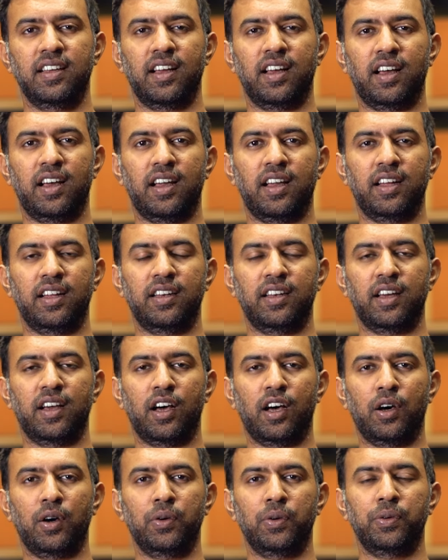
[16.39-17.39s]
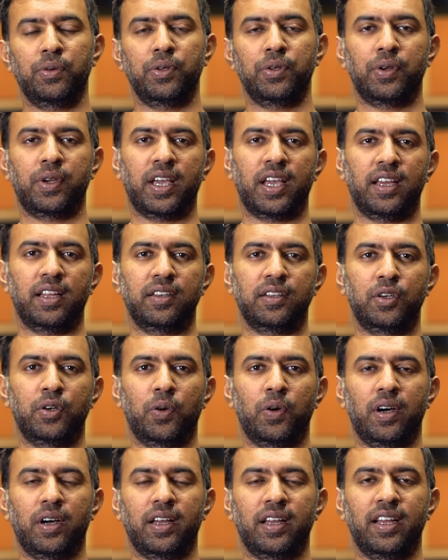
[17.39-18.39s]
and how you can
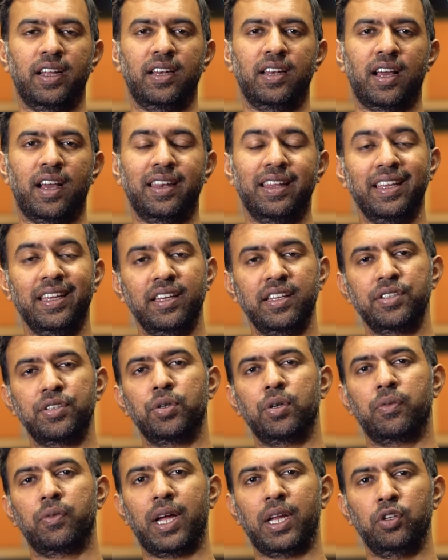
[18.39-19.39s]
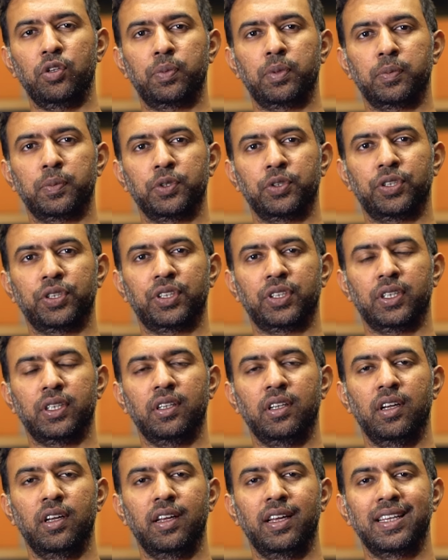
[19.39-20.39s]
go ahead and increase your value
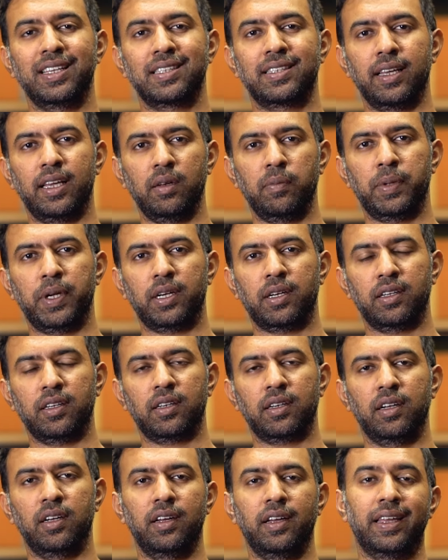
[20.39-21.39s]
proposition, sell better,